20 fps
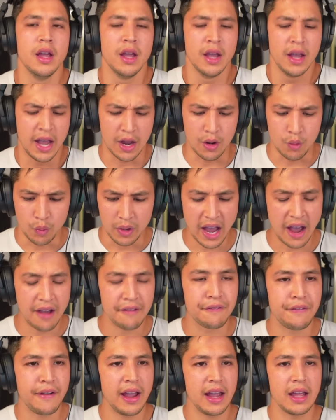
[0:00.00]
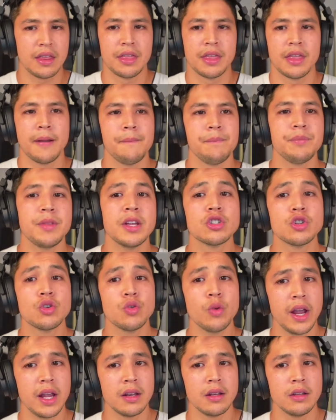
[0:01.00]
and we have faith. That's
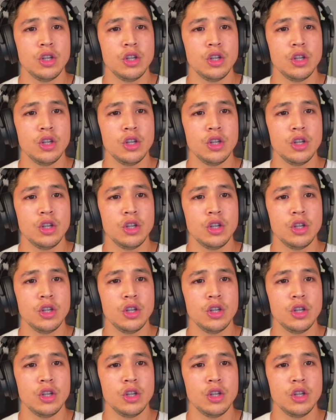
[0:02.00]
great.